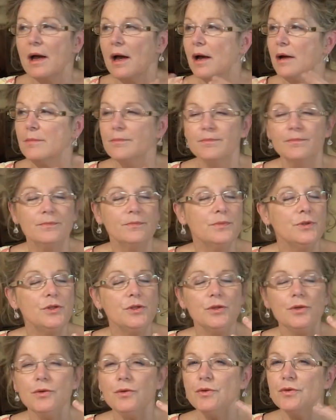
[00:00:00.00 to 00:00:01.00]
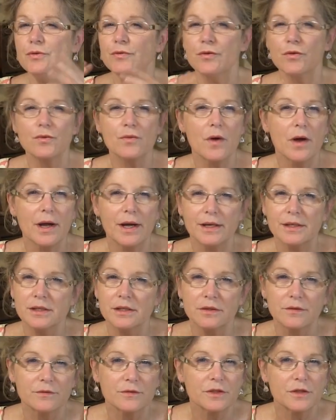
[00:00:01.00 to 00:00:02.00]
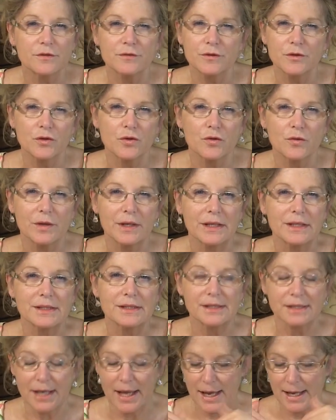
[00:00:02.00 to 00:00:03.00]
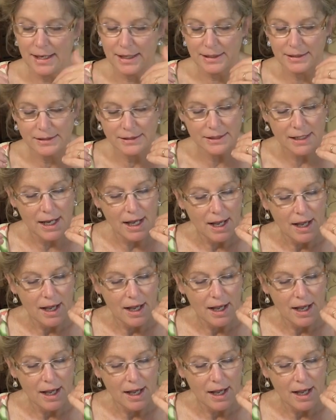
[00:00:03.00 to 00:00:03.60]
a huge variety of different greens, and